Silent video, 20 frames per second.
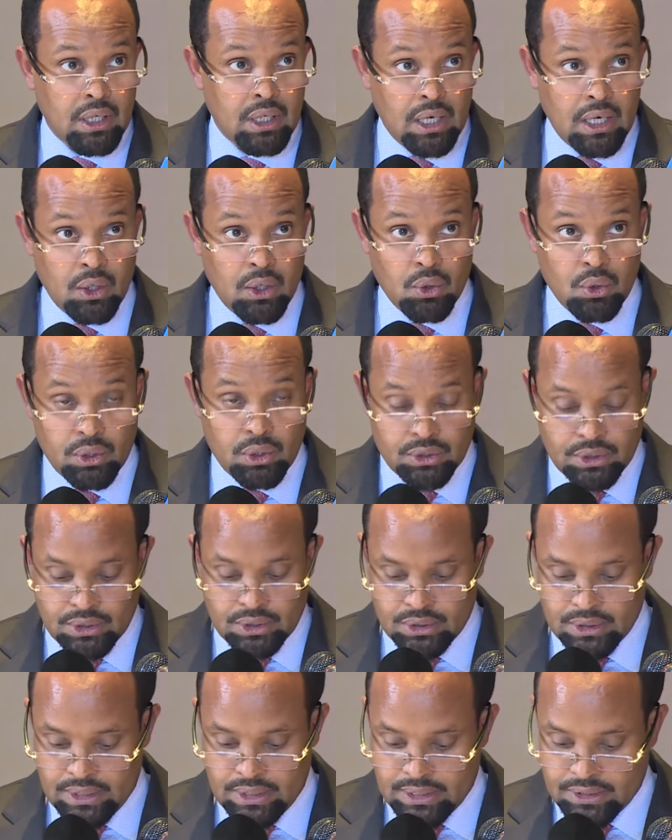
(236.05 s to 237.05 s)
along
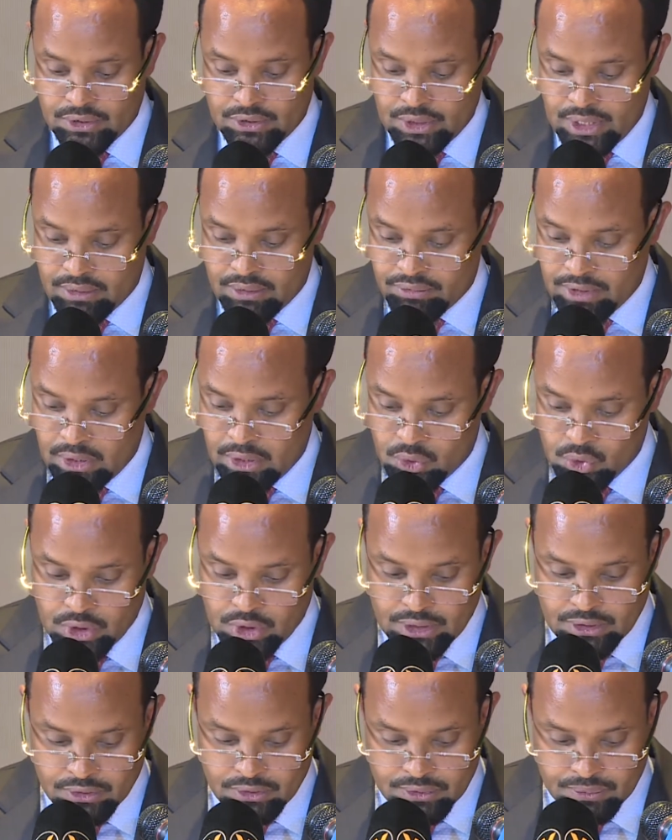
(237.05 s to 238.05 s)
these industrial value
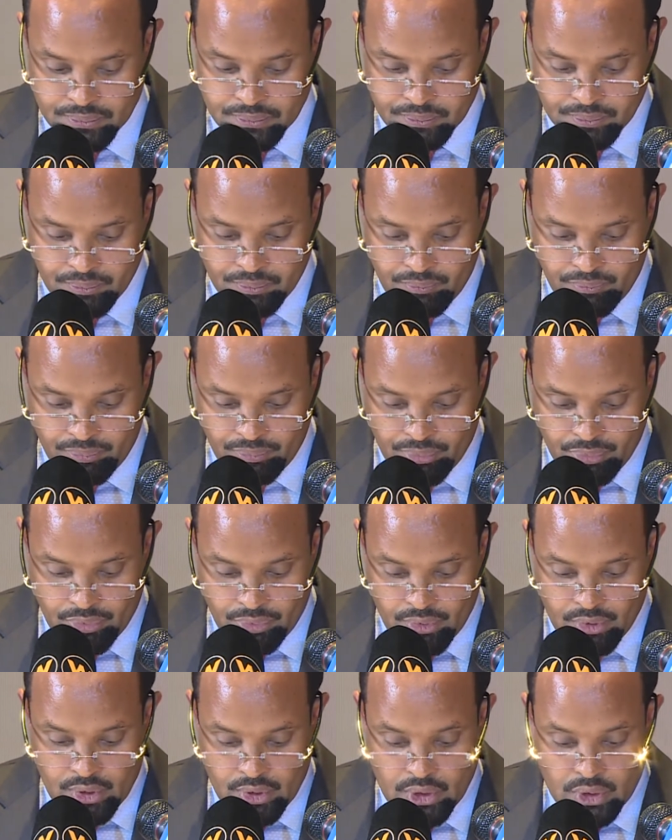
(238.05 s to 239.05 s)
chains.
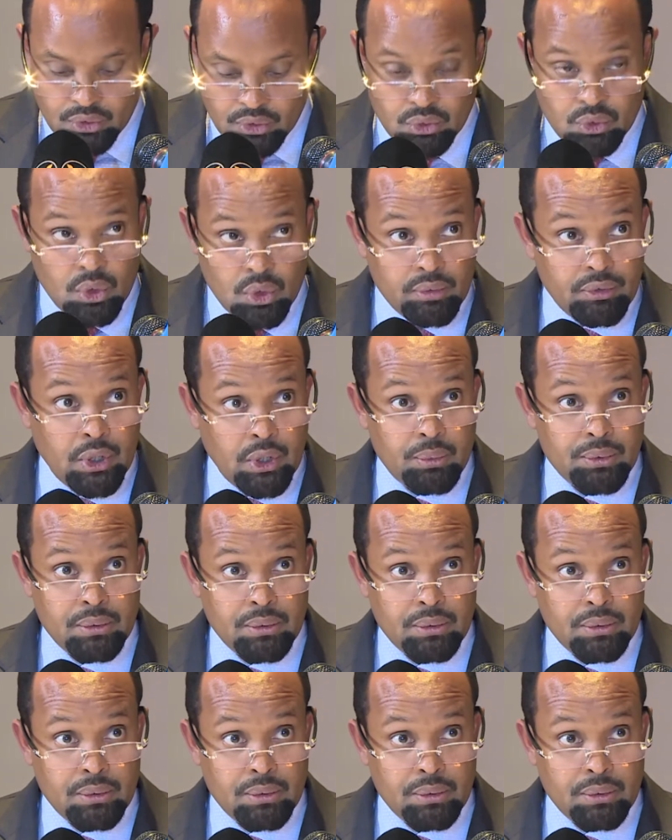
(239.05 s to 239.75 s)
To develop the